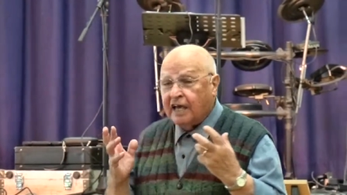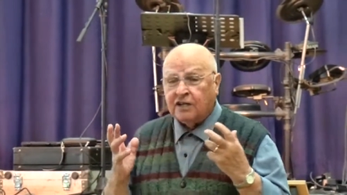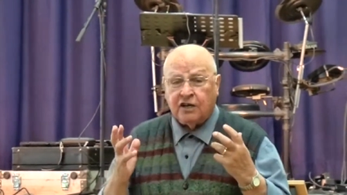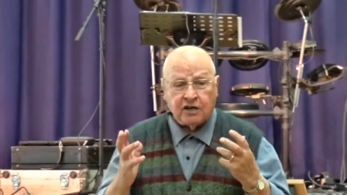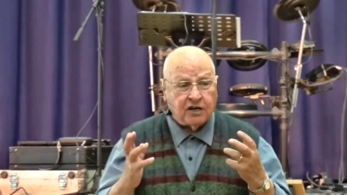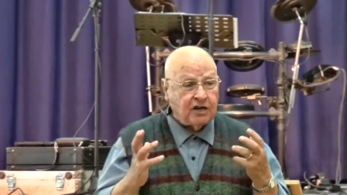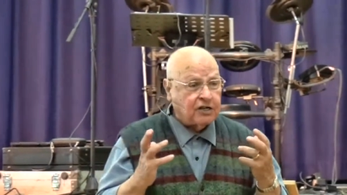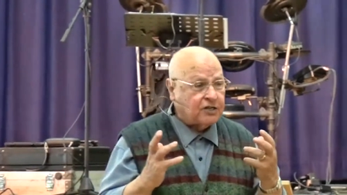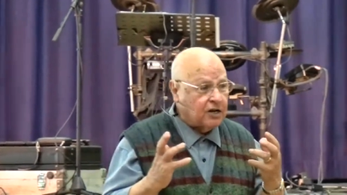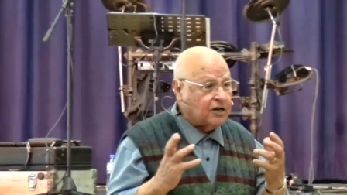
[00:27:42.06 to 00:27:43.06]
in the
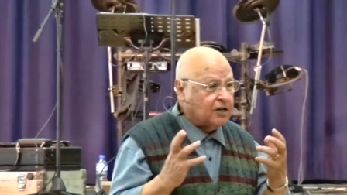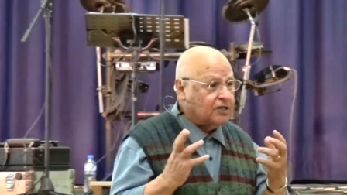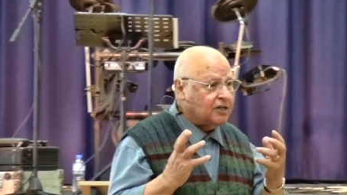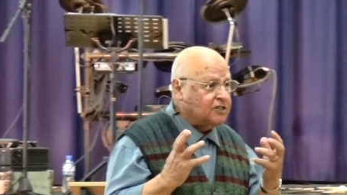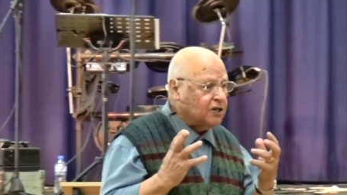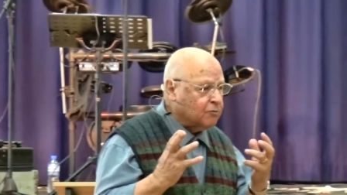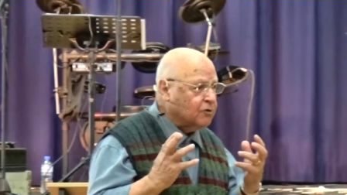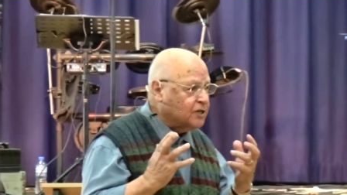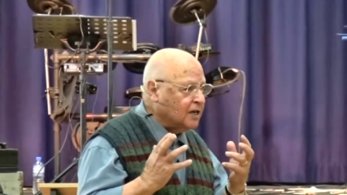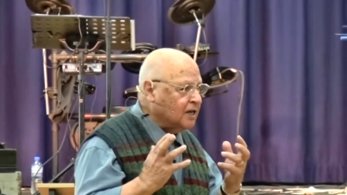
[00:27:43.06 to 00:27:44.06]
early church in
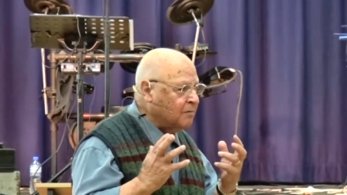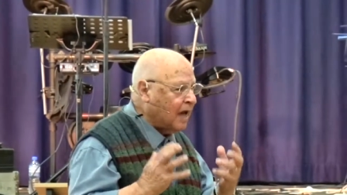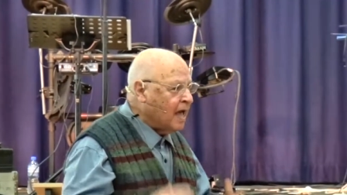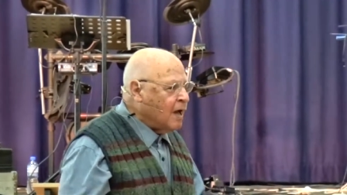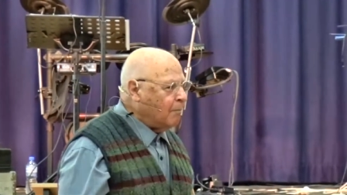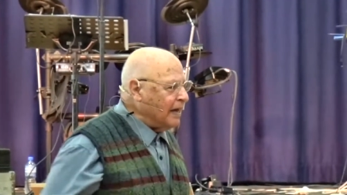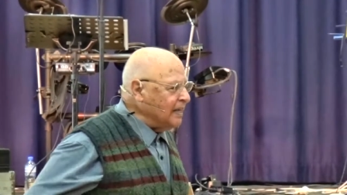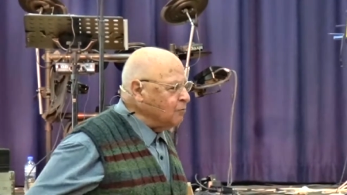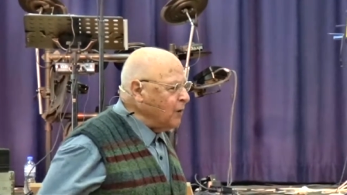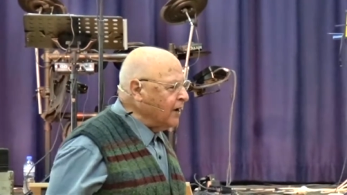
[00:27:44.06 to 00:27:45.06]
Jerusalem, but
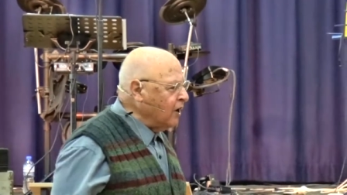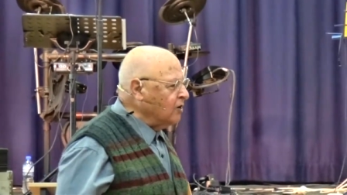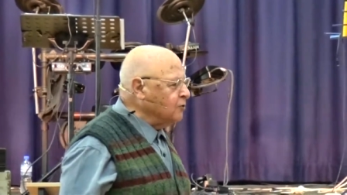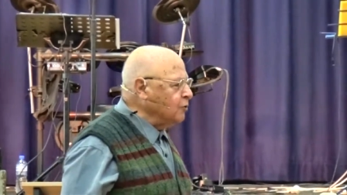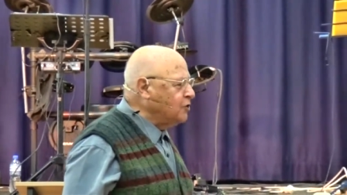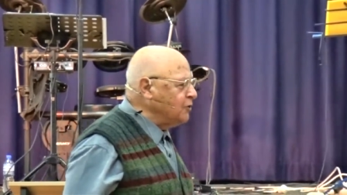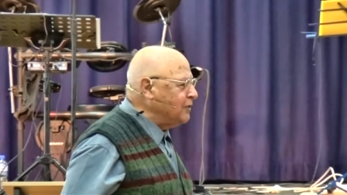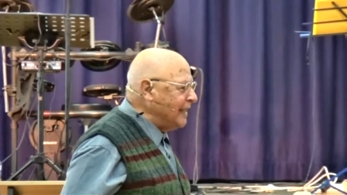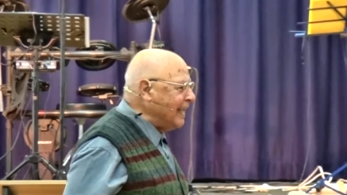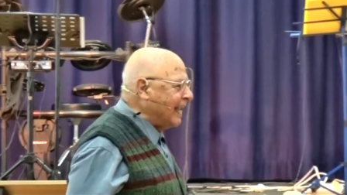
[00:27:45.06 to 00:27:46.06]
it went on to
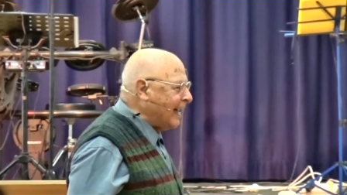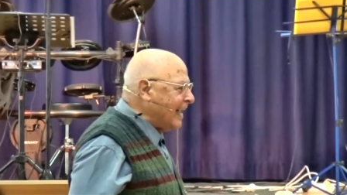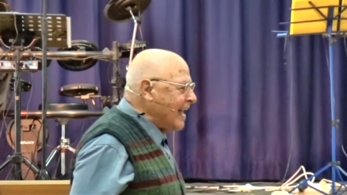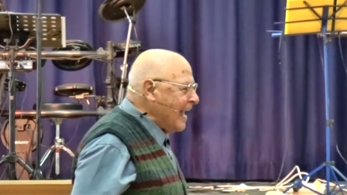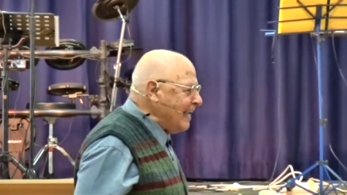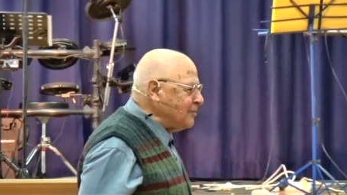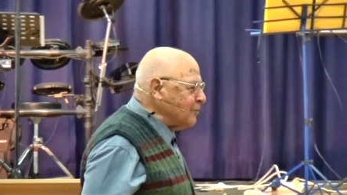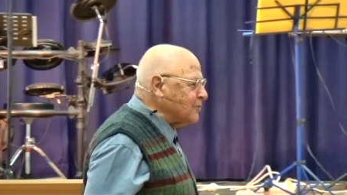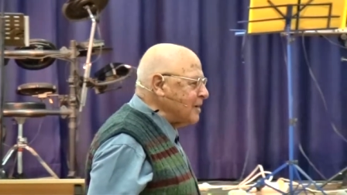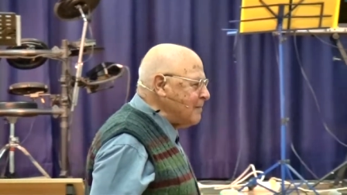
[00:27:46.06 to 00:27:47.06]
Judea and
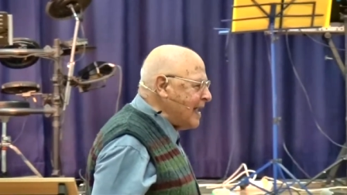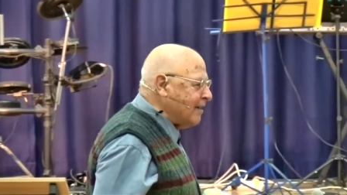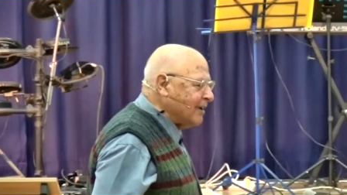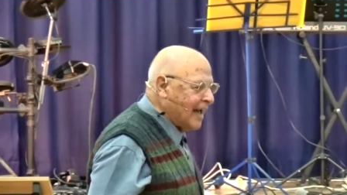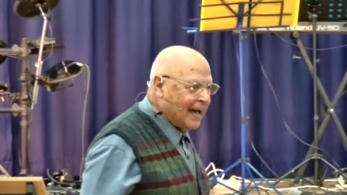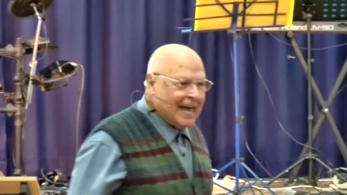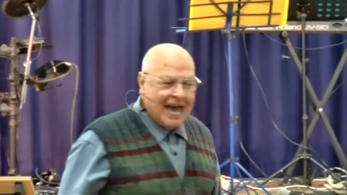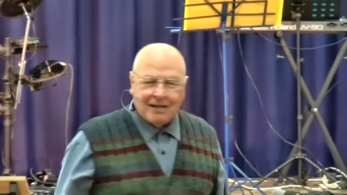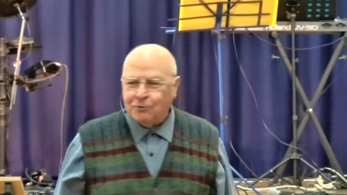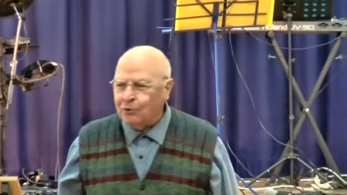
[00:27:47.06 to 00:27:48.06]
to Samaria
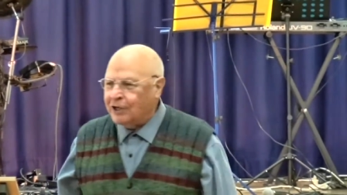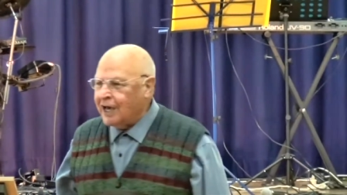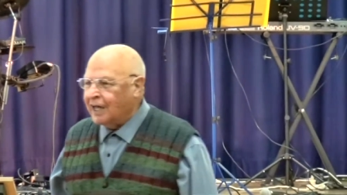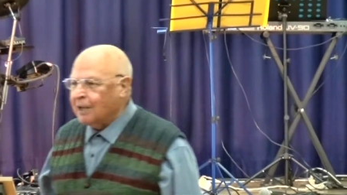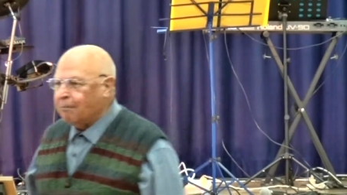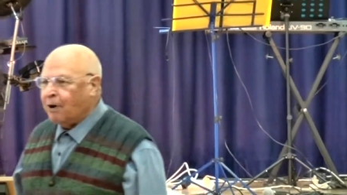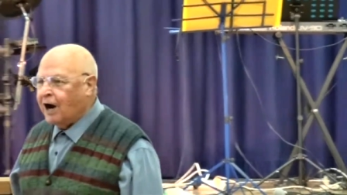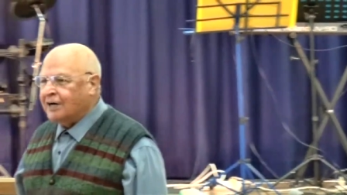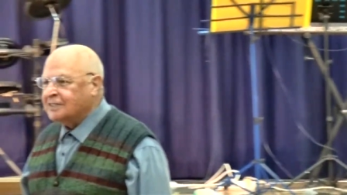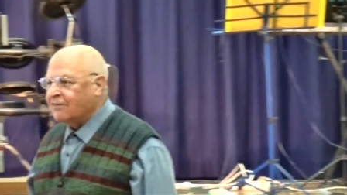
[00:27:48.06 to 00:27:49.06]
and to the other
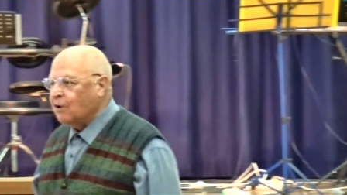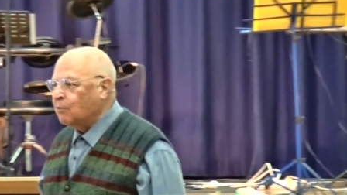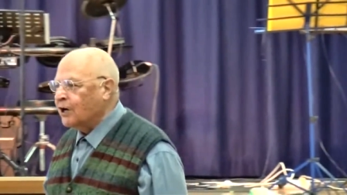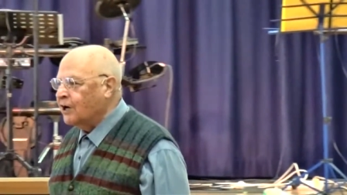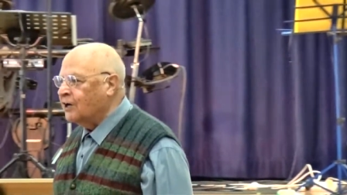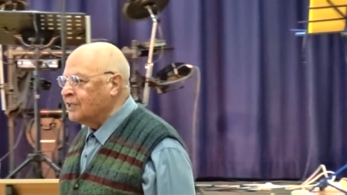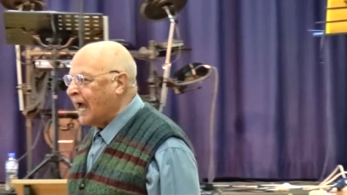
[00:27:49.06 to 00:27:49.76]
parts of the world.